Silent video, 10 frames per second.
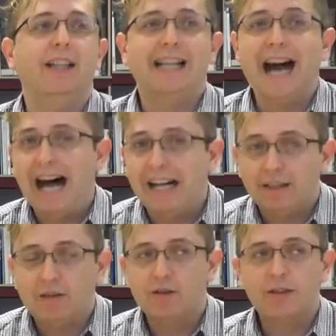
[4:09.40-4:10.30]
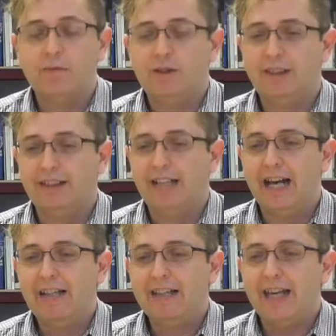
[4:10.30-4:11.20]
in HAL or somewhere like
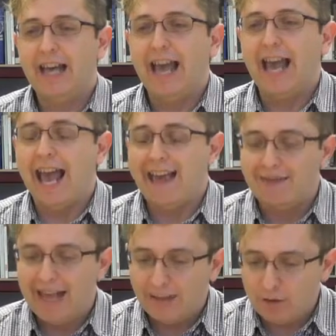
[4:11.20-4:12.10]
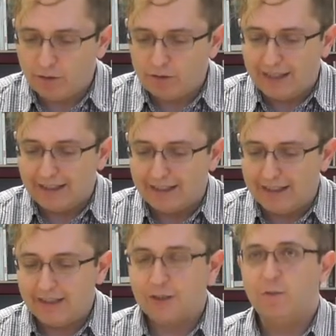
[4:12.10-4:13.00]
that, and then to create a
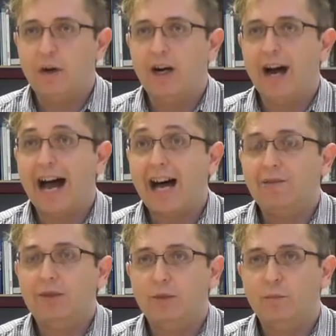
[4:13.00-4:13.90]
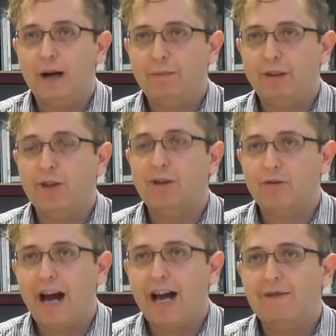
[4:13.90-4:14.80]
system where after you publish a
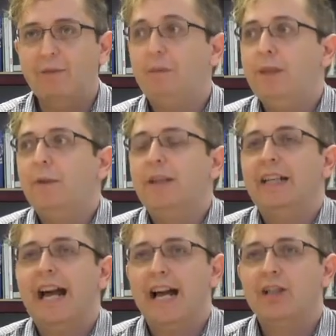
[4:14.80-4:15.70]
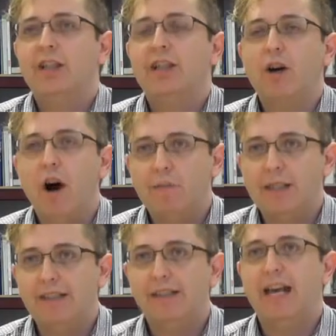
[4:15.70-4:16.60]
draft, people can actually
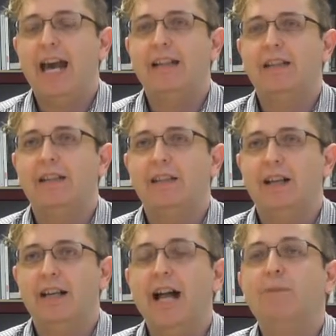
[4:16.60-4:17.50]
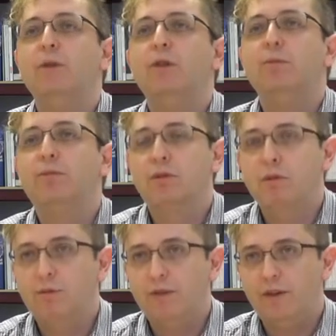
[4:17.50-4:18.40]
comment and help you
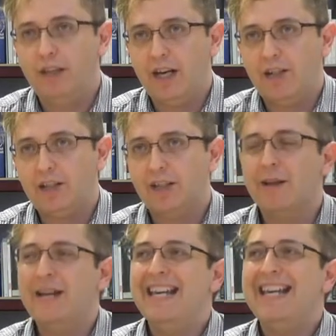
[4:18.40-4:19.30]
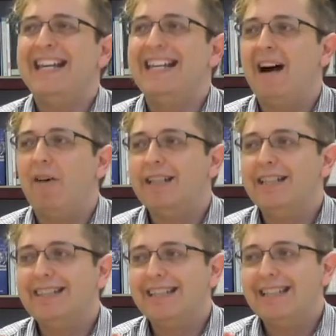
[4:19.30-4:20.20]
improve the article. Now,
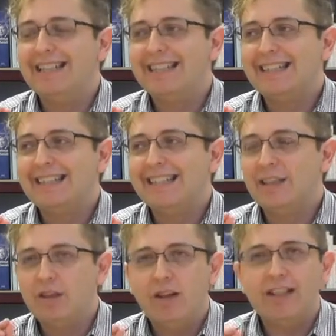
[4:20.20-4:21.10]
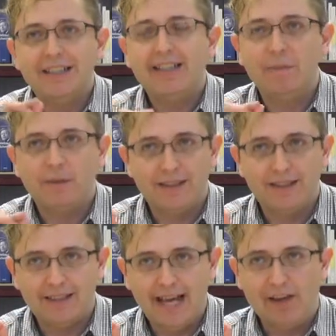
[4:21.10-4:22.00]
it's not as simple as
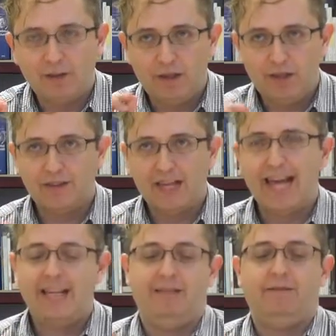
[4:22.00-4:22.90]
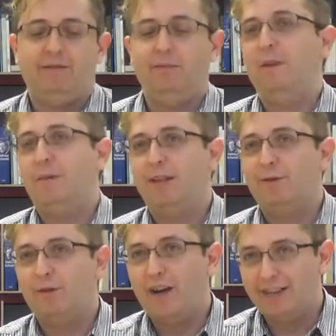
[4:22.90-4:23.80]
it sounds, because A, people
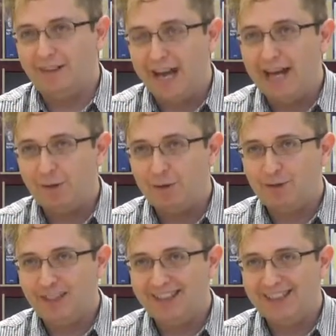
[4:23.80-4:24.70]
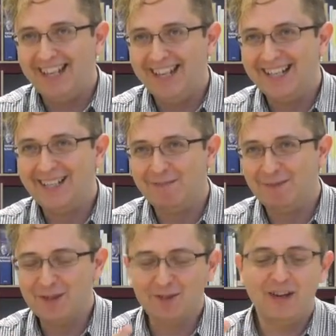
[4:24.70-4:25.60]
have to find time to read and
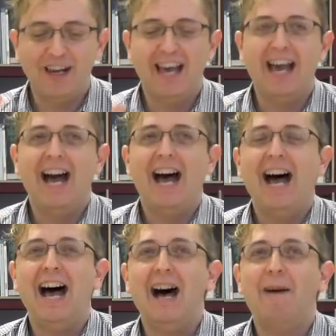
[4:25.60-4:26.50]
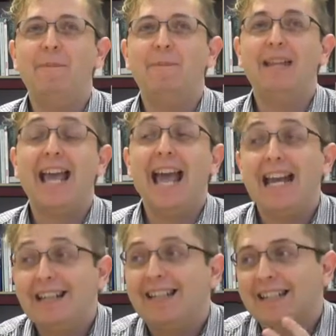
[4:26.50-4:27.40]
improve,
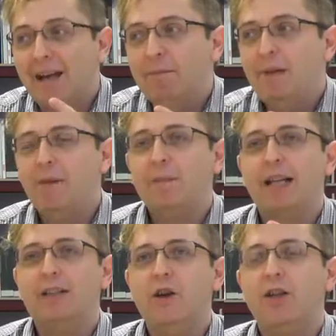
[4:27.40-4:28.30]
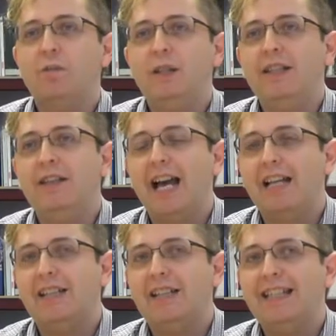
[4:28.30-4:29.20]
and some people might not be
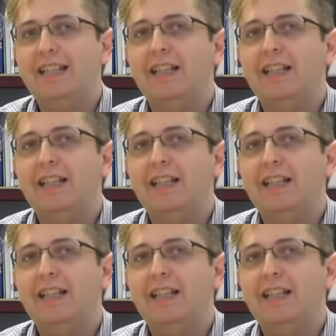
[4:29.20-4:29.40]
that